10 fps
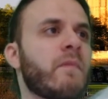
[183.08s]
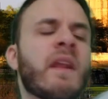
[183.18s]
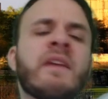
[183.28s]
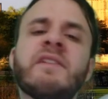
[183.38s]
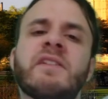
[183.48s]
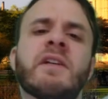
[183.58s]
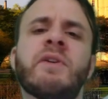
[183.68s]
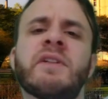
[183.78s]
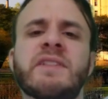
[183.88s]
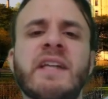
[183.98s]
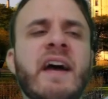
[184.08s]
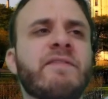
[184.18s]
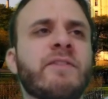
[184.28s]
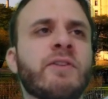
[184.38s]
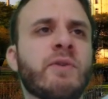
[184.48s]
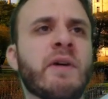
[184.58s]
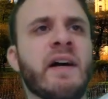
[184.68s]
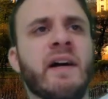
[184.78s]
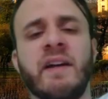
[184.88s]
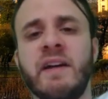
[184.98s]
Seriously, have to do
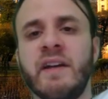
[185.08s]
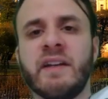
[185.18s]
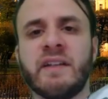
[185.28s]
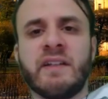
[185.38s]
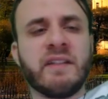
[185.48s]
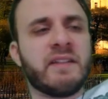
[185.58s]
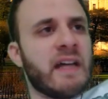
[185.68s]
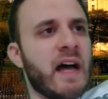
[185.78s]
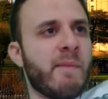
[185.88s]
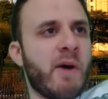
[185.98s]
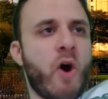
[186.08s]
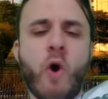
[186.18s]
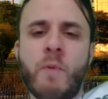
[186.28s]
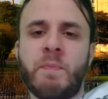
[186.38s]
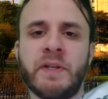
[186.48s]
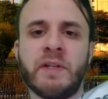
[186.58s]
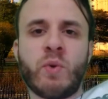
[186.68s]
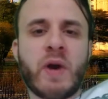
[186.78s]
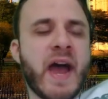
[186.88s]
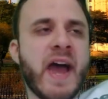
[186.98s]
a Gintama opening
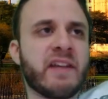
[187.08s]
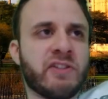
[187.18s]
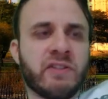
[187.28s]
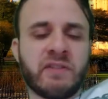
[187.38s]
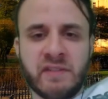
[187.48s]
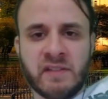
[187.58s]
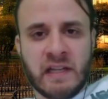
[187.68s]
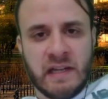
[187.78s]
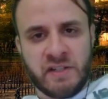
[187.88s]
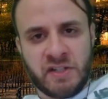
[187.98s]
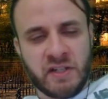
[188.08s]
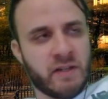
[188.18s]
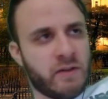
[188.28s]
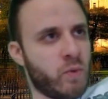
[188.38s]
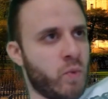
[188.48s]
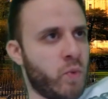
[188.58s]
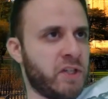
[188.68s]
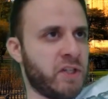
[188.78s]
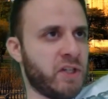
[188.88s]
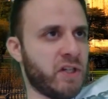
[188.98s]
reaction discussion,
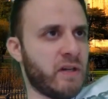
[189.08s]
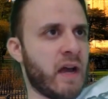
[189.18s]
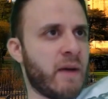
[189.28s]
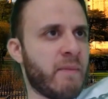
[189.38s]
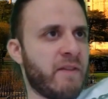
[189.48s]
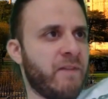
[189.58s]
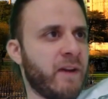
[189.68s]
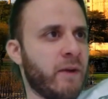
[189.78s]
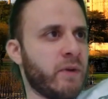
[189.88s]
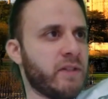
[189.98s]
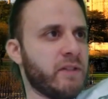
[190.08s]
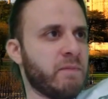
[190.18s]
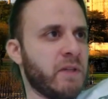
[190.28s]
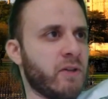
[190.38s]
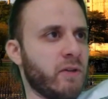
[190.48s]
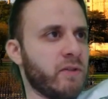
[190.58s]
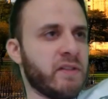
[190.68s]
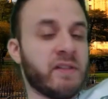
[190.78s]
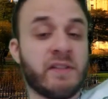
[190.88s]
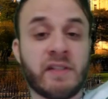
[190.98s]
which are my favorites, because
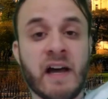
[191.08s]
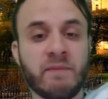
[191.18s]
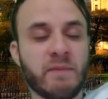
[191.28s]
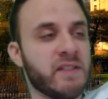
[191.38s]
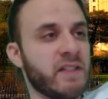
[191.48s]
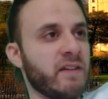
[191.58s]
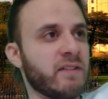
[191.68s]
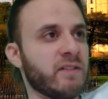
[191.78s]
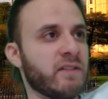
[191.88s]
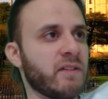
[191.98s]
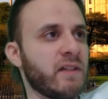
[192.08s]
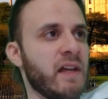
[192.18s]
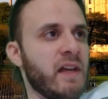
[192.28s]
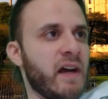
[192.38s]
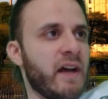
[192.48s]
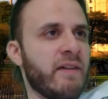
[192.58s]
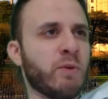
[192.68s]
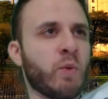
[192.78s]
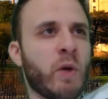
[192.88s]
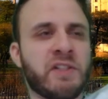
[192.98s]
it's hard, man. I
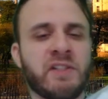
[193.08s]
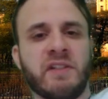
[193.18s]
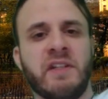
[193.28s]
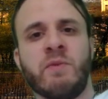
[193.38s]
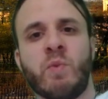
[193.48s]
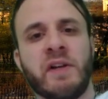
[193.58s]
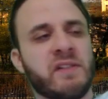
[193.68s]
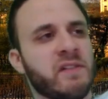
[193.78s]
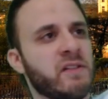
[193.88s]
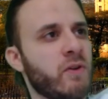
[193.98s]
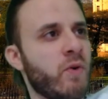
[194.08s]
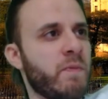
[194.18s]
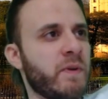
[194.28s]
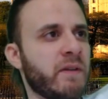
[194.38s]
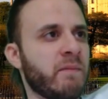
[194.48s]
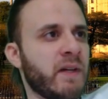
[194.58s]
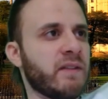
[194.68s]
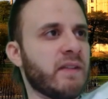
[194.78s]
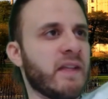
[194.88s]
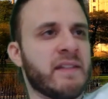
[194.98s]
haven't even watched this opening, but
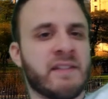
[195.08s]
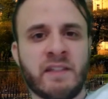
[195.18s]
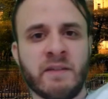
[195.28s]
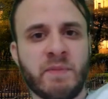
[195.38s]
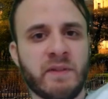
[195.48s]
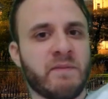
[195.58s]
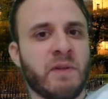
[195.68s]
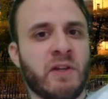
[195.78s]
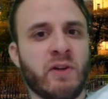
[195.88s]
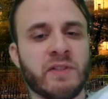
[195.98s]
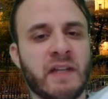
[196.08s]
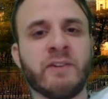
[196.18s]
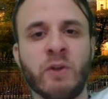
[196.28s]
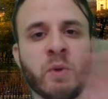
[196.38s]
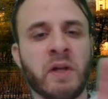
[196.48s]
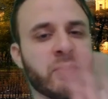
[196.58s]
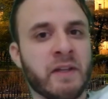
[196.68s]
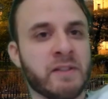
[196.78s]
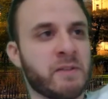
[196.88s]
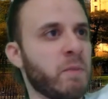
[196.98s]
let's skip it because I don't want to
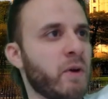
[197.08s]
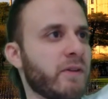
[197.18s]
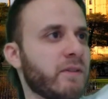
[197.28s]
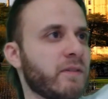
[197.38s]
get spoiled.